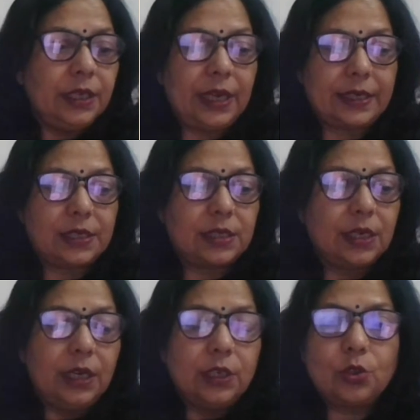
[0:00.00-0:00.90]
Yes.
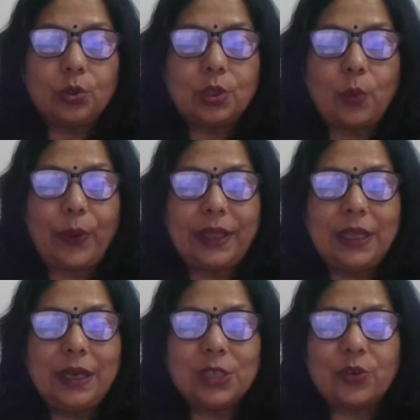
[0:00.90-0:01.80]
So the
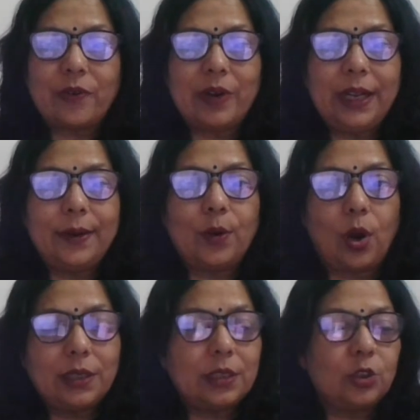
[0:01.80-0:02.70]
weather is generally
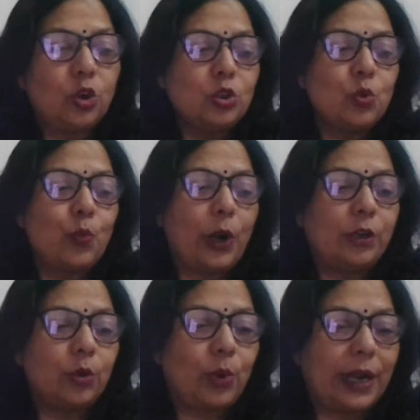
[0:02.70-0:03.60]
not, those who
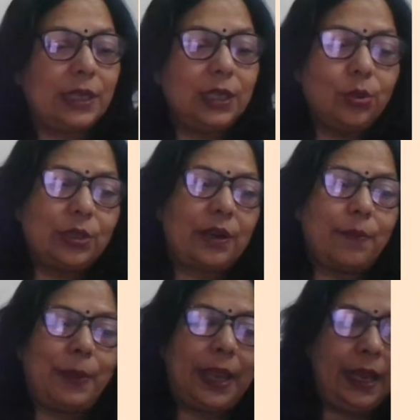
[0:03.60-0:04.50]
want to continue, they
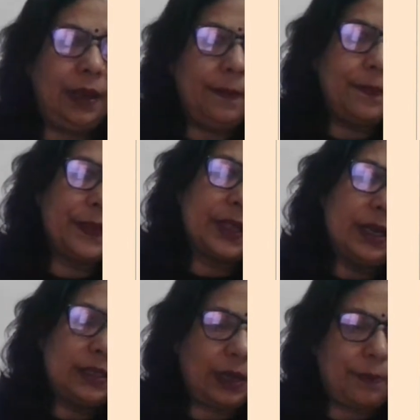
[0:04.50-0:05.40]
remain,
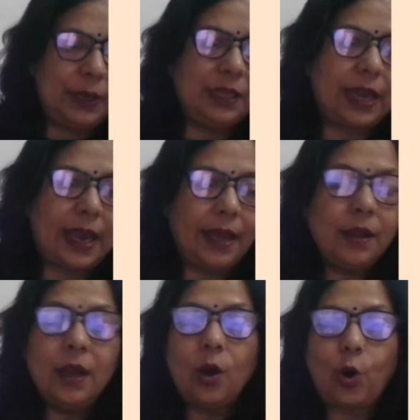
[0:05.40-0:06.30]
they be there.
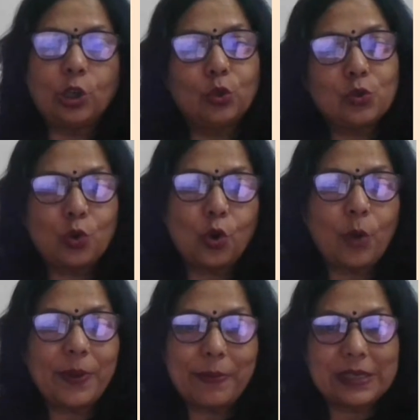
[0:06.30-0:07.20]
Aur dusron ko
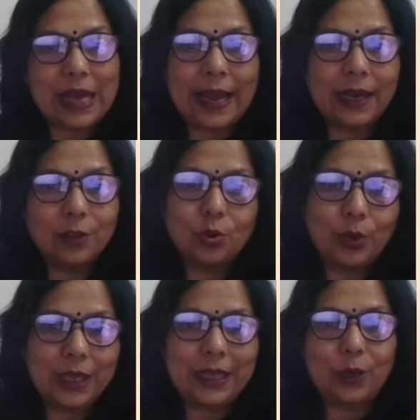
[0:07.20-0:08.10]
bhi maza hai,
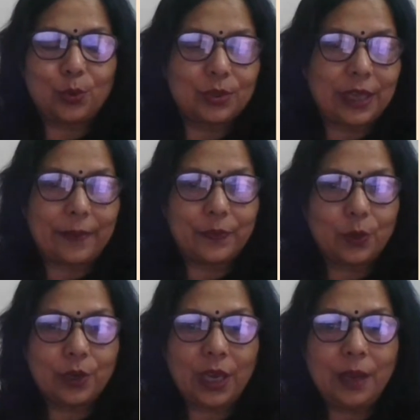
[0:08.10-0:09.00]
thodi der rukte hain.
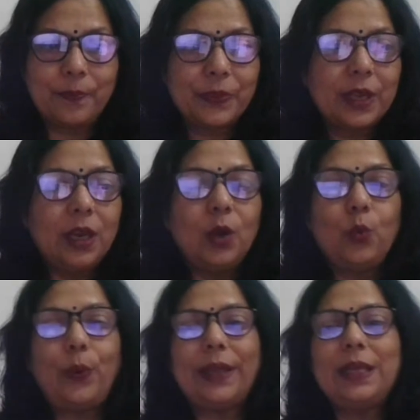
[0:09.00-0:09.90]
Okay.
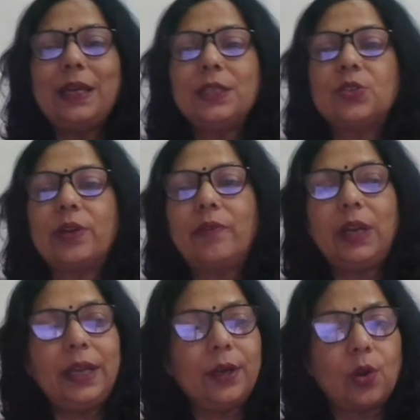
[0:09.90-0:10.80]
Weather is
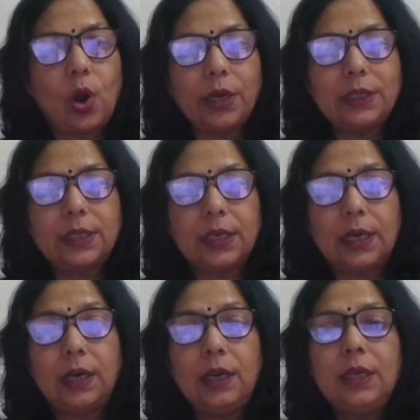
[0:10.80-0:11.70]
generally not
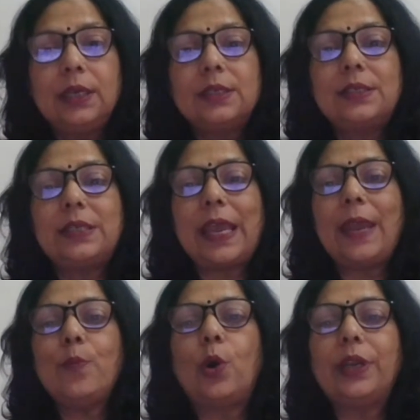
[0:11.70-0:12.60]
the
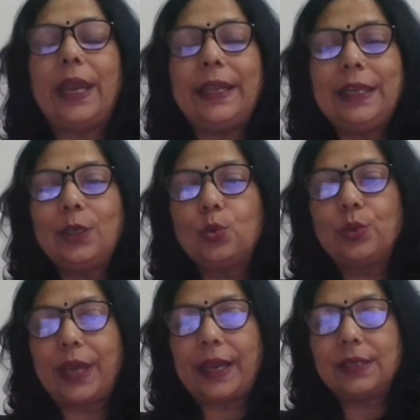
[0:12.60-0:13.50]
same on any two
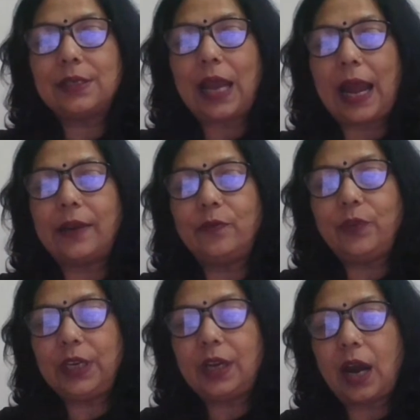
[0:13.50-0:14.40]
days and
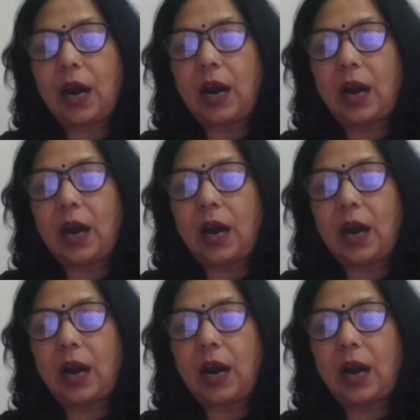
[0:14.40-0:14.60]
week.